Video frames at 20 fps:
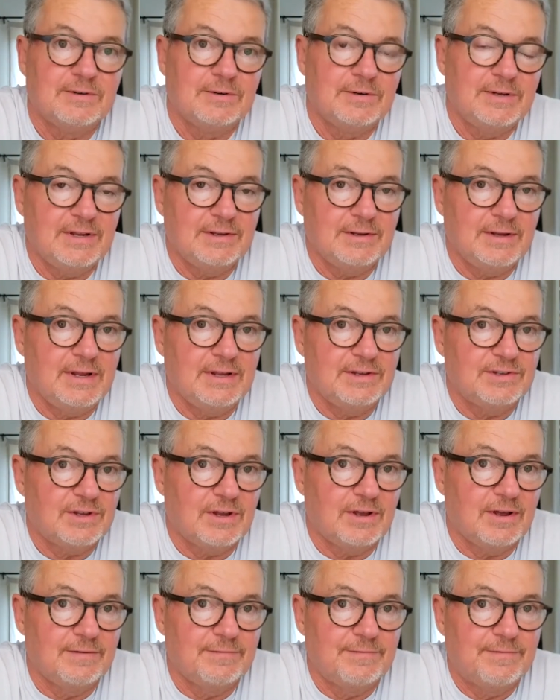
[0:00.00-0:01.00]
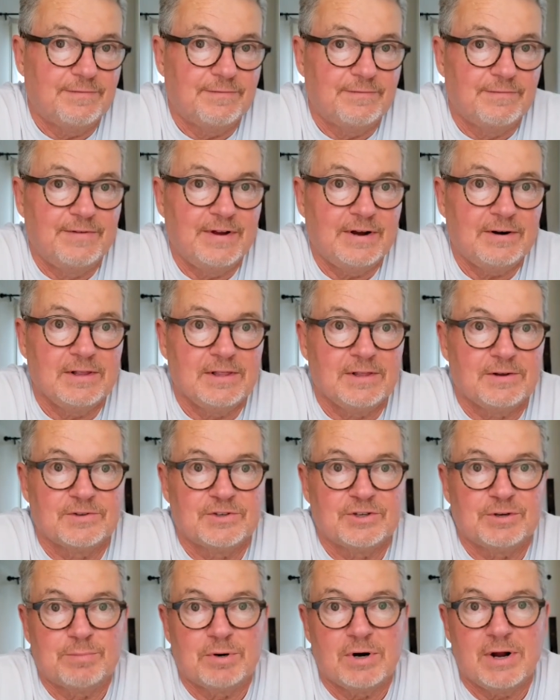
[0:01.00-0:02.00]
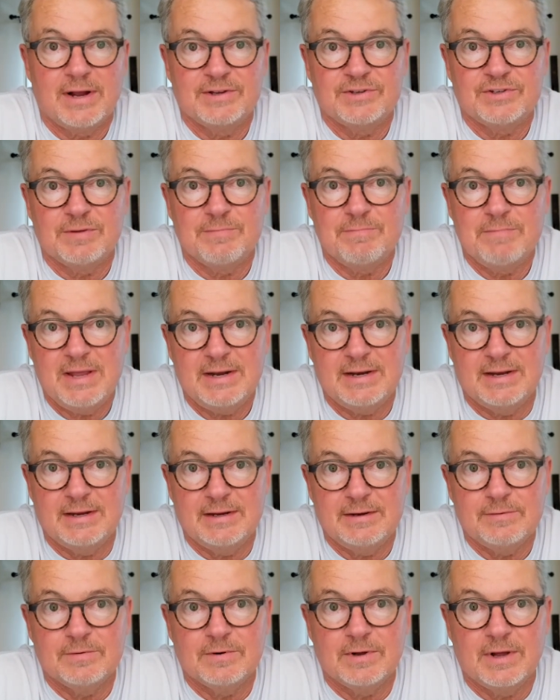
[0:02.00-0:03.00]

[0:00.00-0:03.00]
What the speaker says: is of very little surprise to many